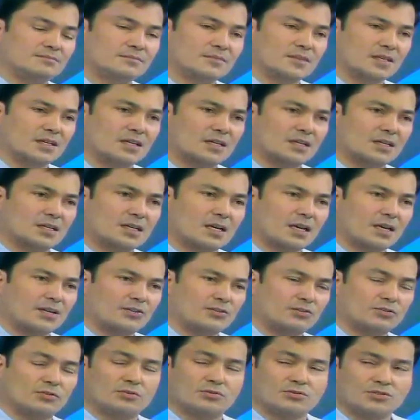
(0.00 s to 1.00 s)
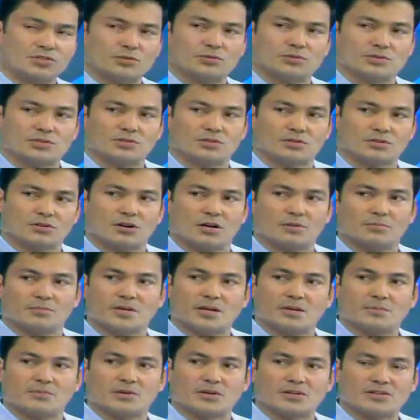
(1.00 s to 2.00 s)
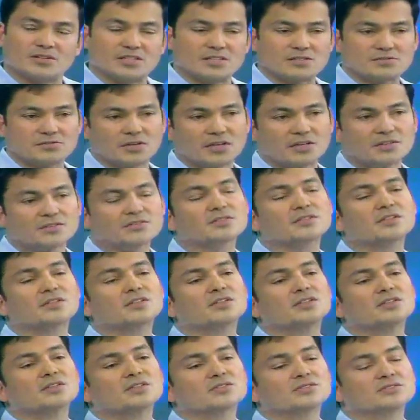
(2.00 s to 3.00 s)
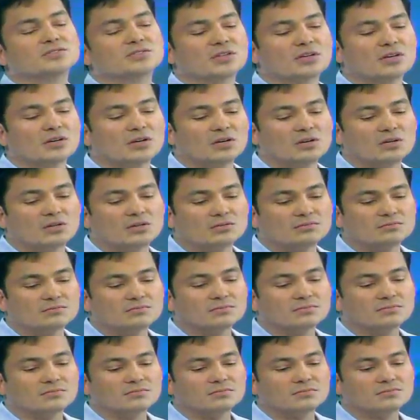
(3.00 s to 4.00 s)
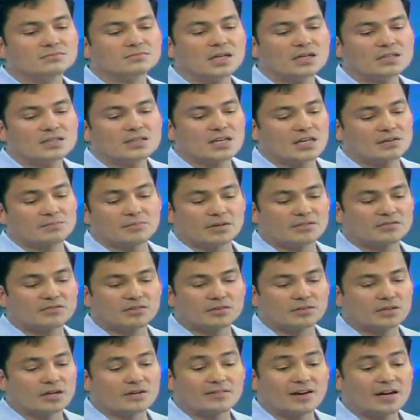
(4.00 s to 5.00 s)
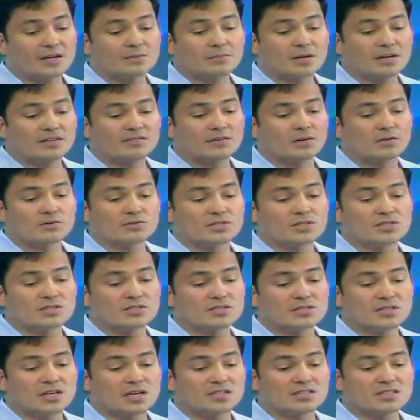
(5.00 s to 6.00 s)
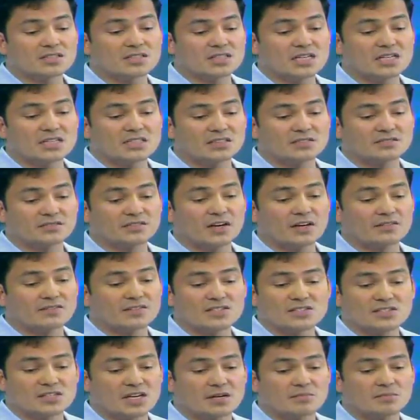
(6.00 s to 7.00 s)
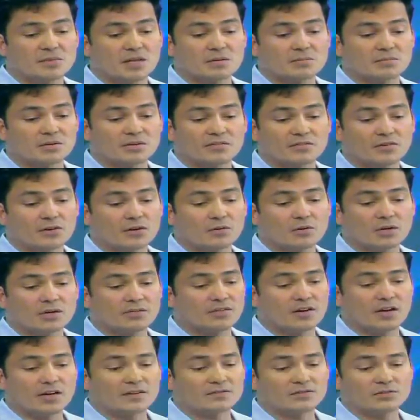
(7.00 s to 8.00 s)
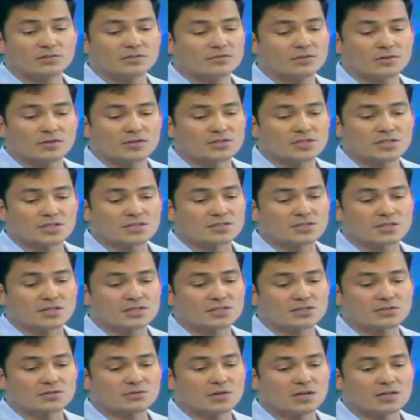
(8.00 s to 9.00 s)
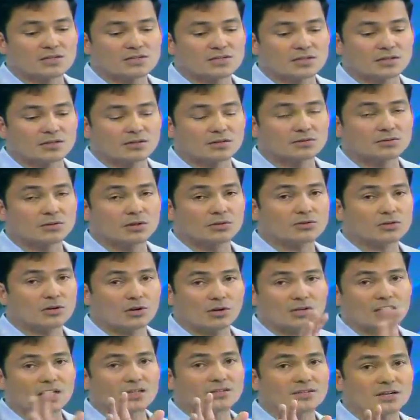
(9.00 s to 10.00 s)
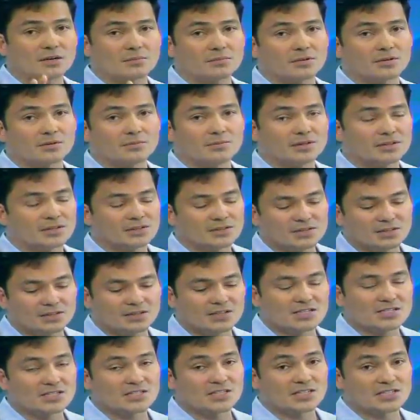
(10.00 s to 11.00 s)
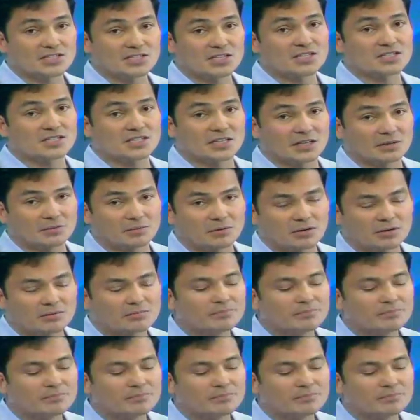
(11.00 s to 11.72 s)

uh, I knew she was going to call me up one of these days, so I just had my phone. I've had my phone since 1995, the same number, 415-246-6210. Don't call that number because it doesn't exist anymore.